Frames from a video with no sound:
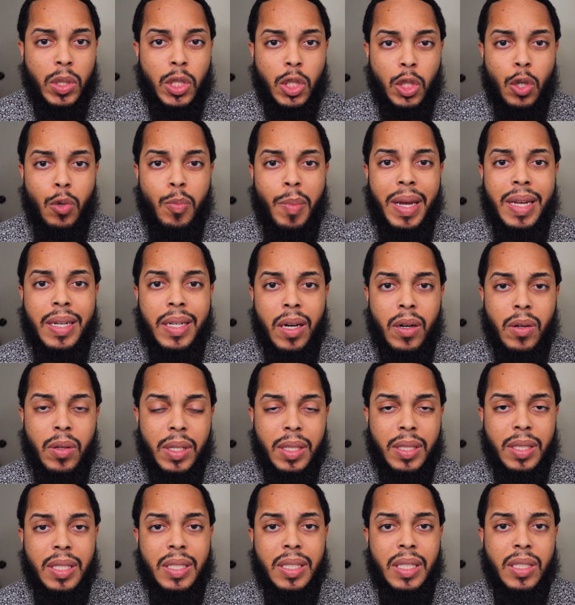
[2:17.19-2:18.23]
what you may
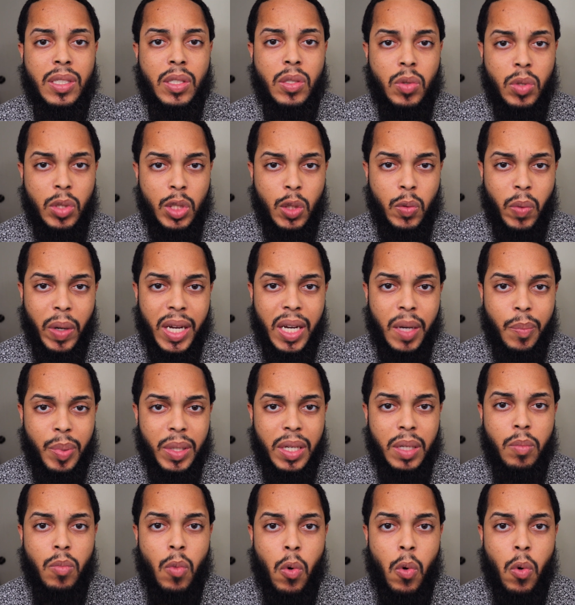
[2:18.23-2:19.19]
notice is as soon as you wake up in the